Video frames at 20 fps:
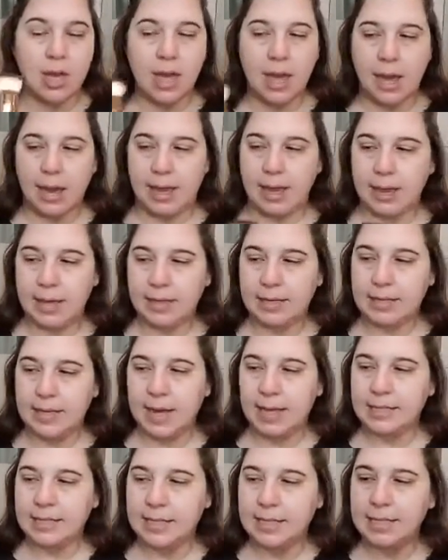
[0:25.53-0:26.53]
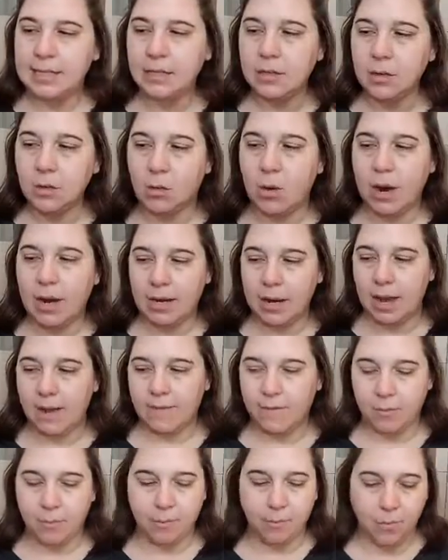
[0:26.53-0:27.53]
And I didn't quite have
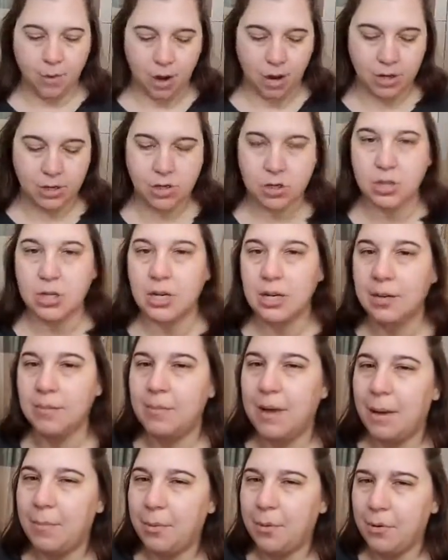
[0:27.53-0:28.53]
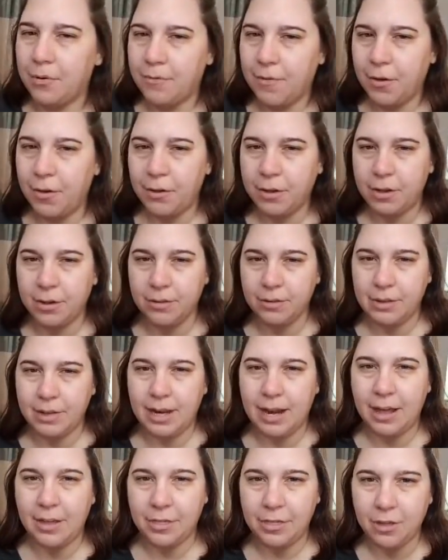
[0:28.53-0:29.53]
a brush in my portfolio that
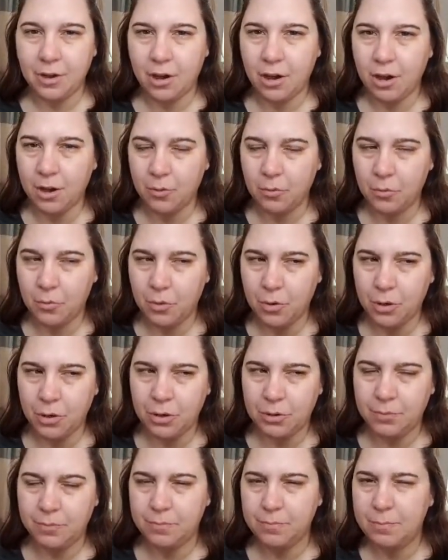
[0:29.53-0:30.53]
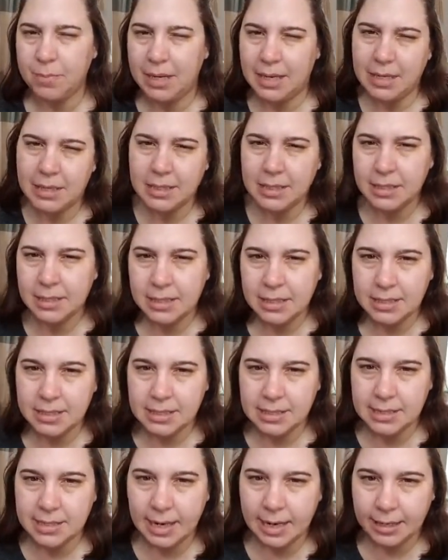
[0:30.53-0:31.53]
I thought would meet the
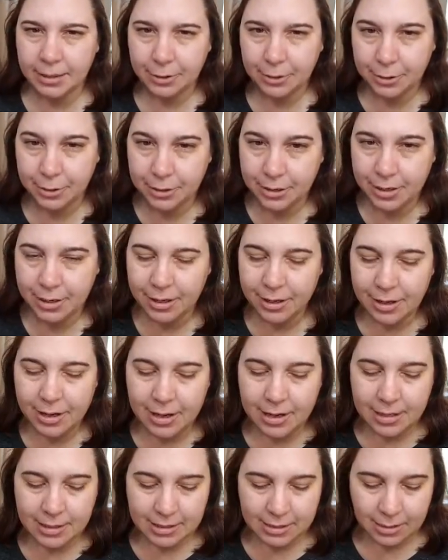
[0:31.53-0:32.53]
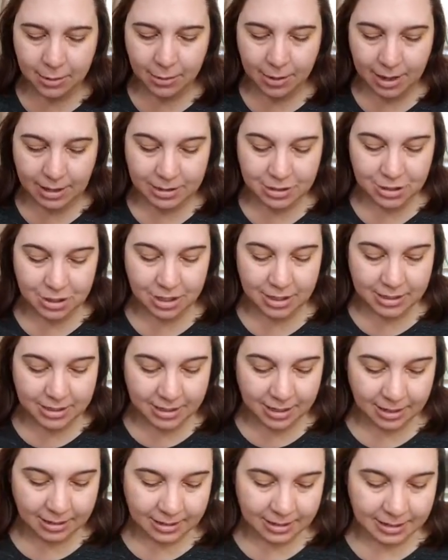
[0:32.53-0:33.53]
standard. So I just
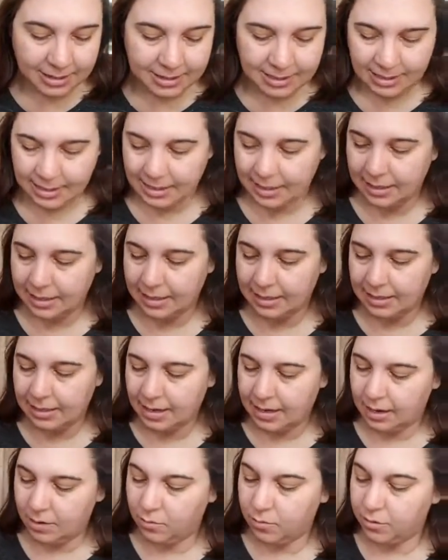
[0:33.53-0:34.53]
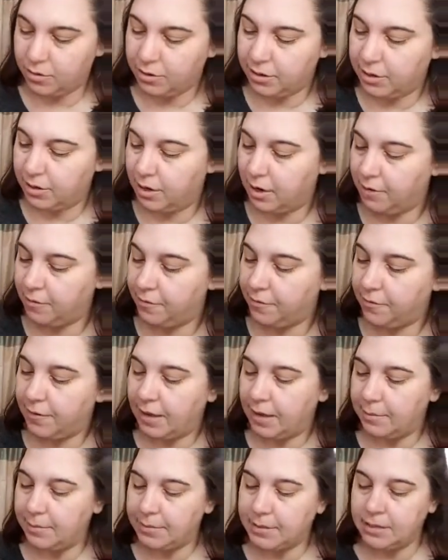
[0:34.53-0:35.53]
got this in. I ordered it off of
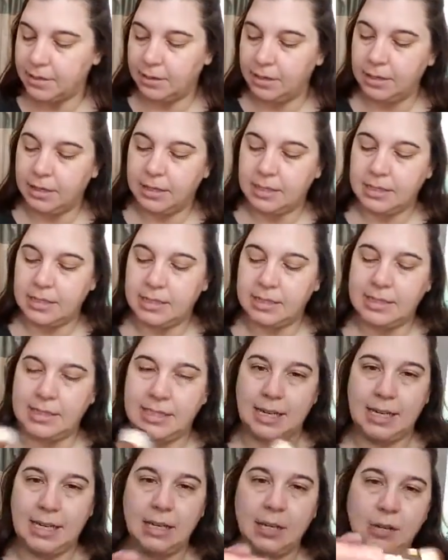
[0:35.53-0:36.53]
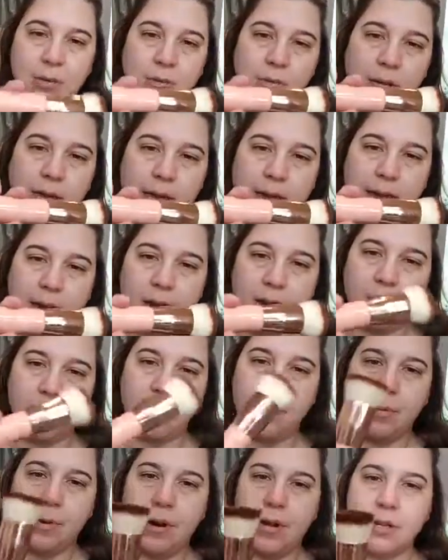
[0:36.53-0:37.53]
Amazon. It's a DU Care
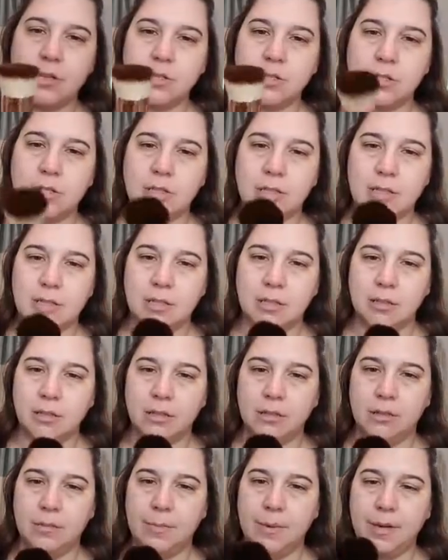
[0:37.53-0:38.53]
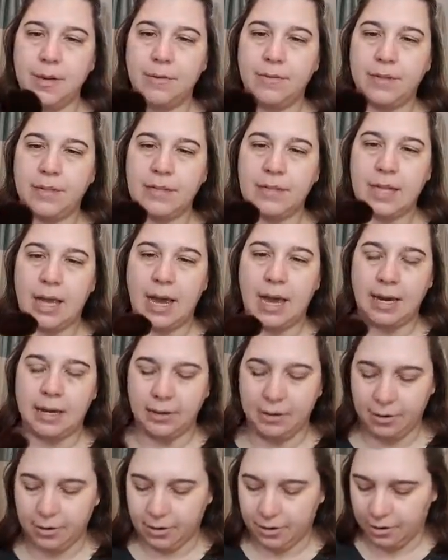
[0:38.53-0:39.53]
brush. It's a little bit of a
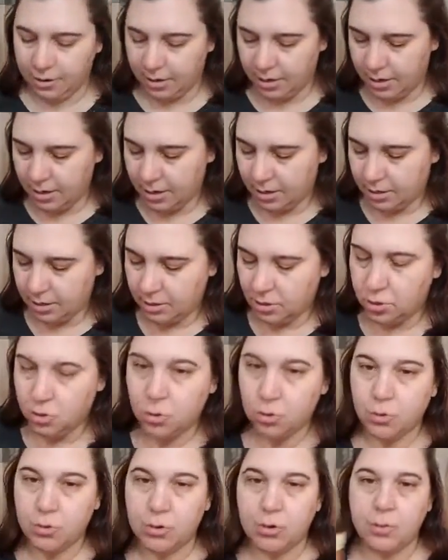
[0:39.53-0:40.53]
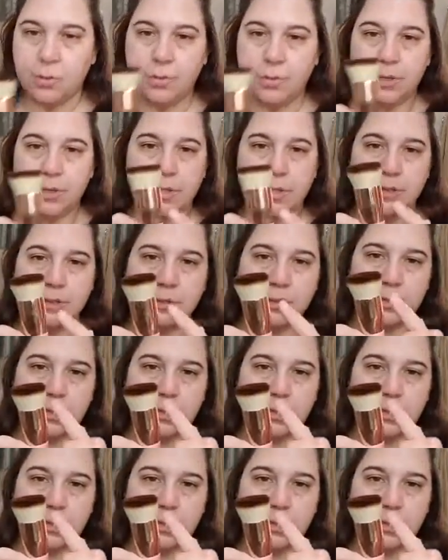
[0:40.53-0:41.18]
tighter, shorter bristle.